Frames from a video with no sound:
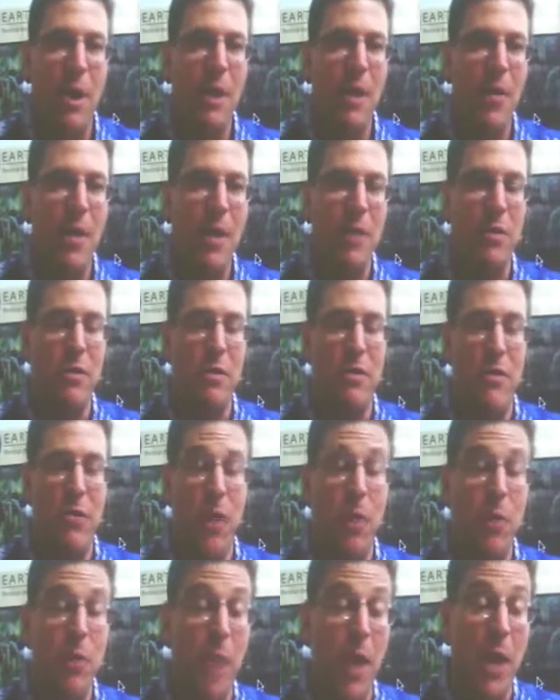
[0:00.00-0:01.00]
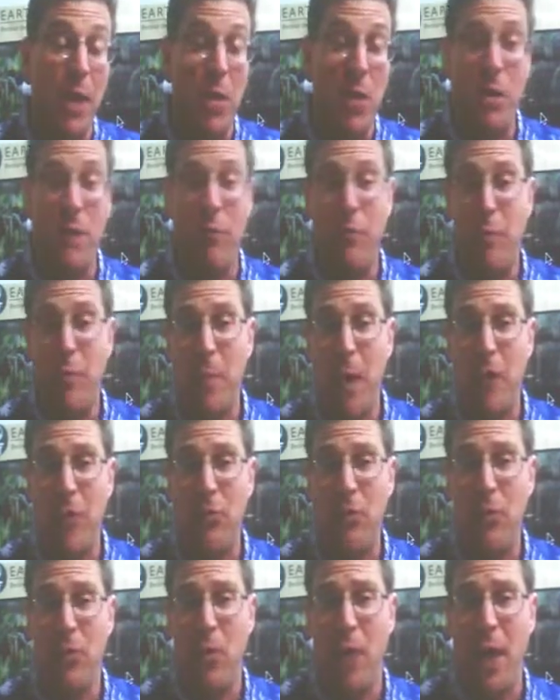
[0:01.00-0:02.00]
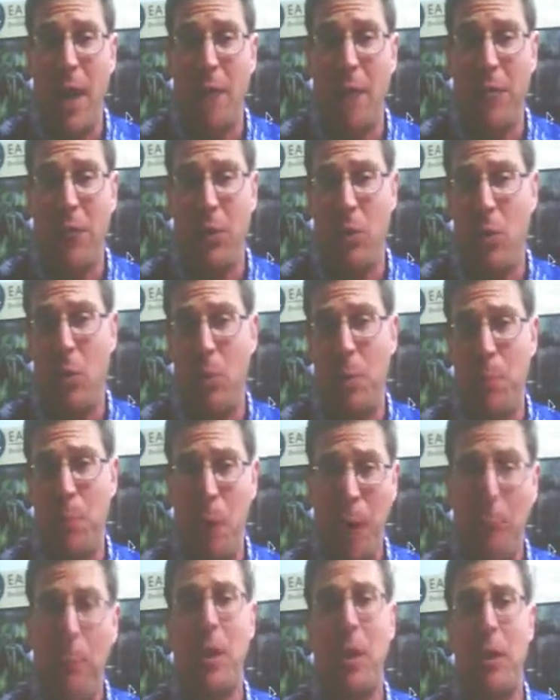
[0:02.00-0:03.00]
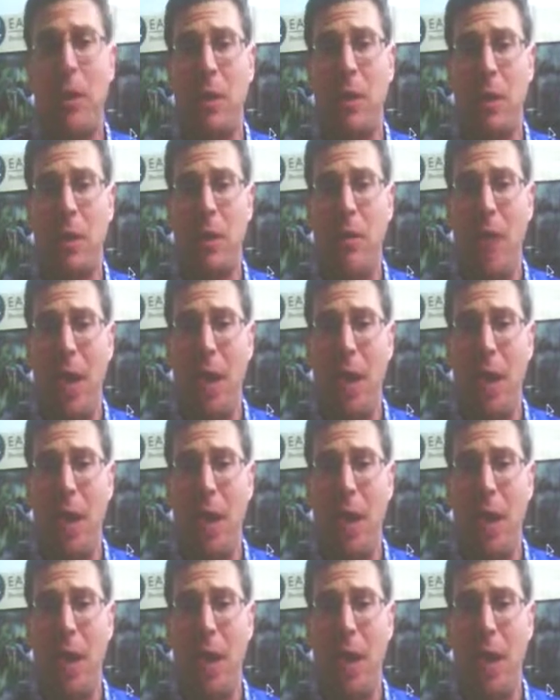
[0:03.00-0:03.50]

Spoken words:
and that to develop that good information, you have to do it publicly.